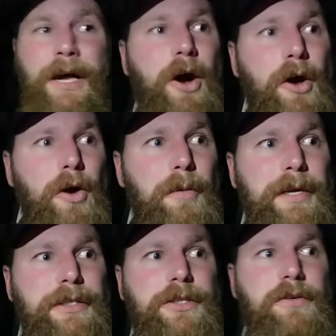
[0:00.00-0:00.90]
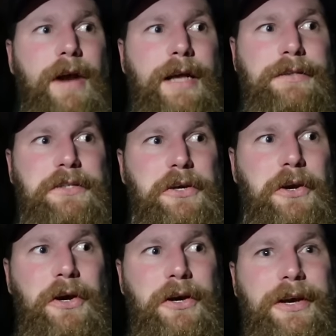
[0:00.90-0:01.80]
I got a bit of scran to
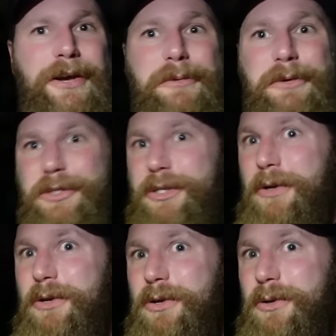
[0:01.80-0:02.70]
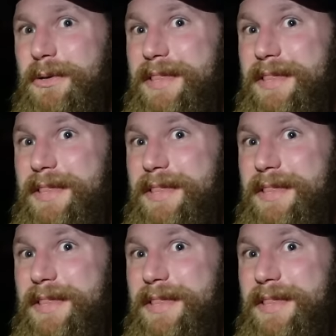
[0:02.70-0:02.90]
cook and I want to show you